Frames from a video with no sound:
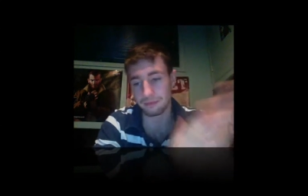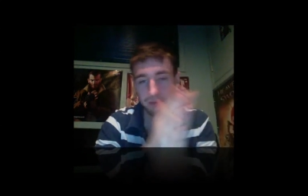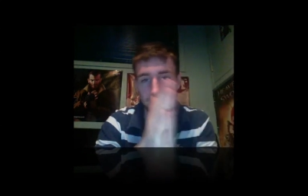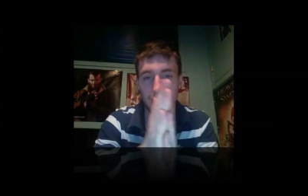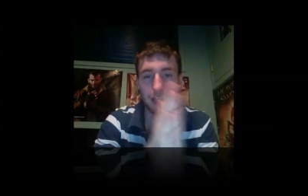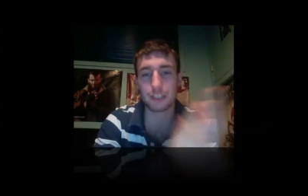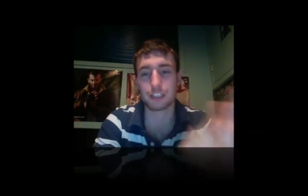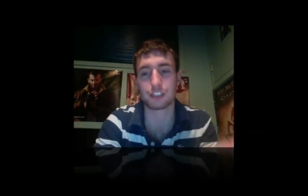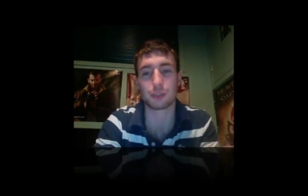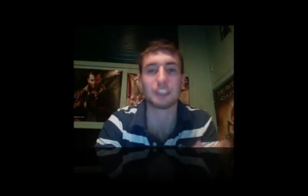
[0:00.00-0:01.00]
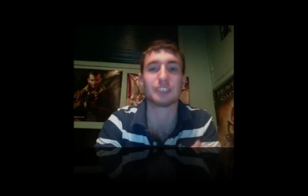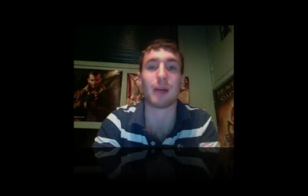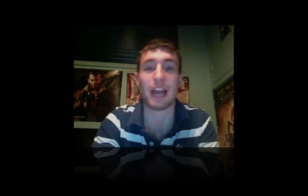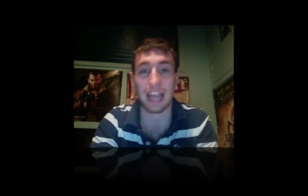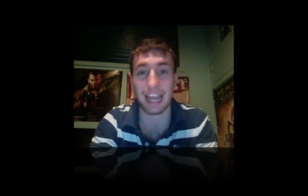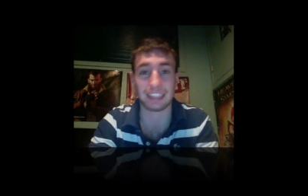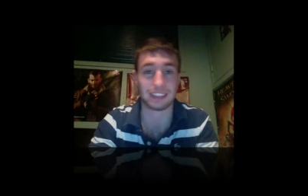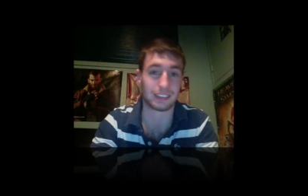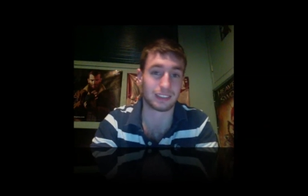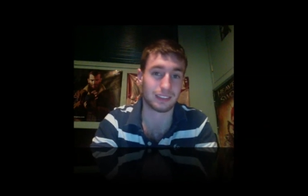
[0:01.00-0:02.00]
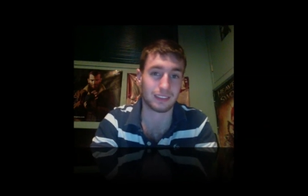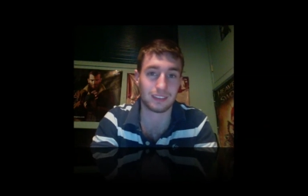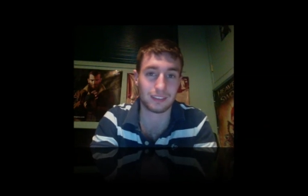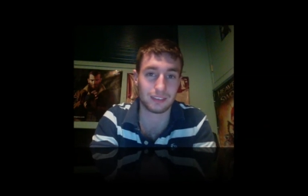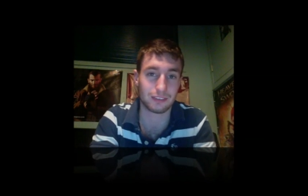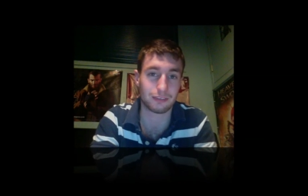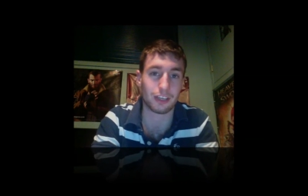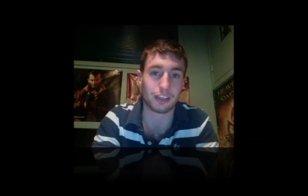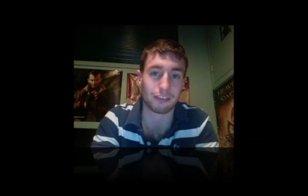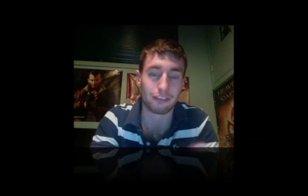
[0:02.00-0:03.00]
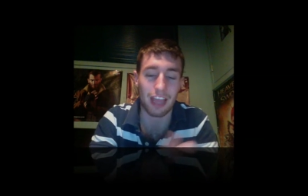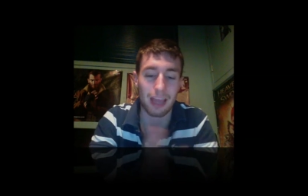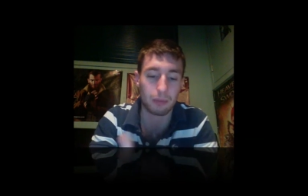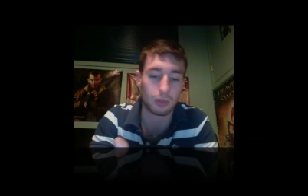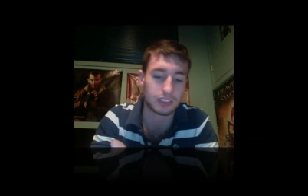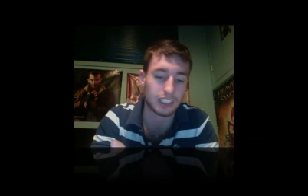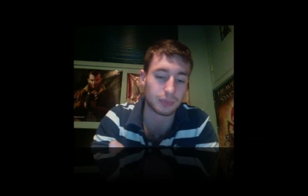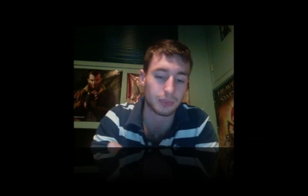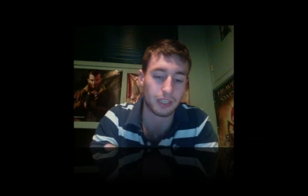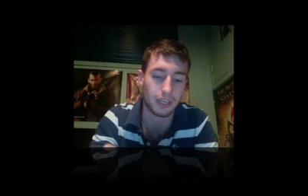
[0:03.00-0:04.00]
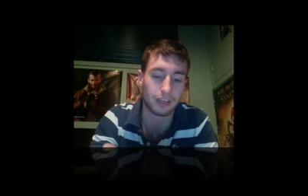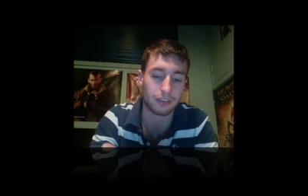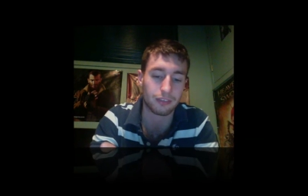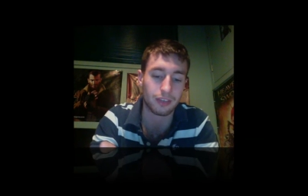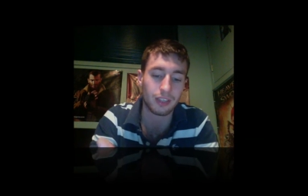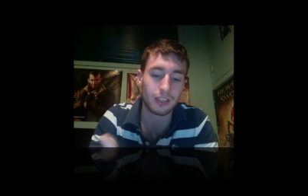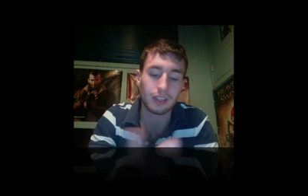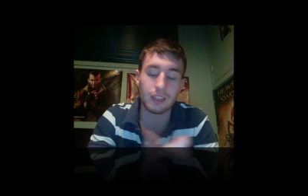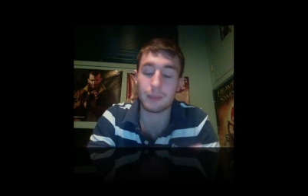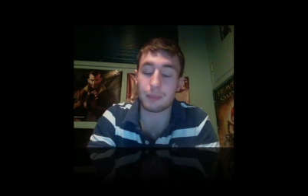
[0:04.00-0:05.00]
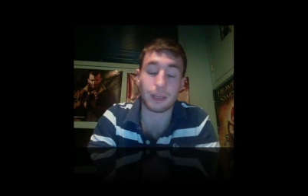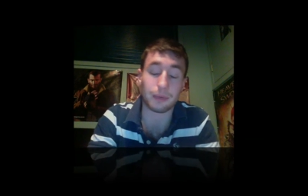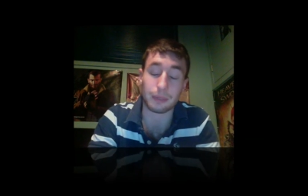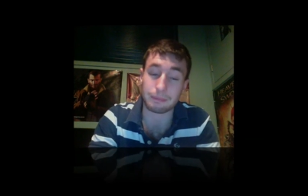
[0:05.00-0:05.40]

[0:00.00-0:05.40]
Editor's choice my ass. Fucking fanboys, that's what they are. But anyway.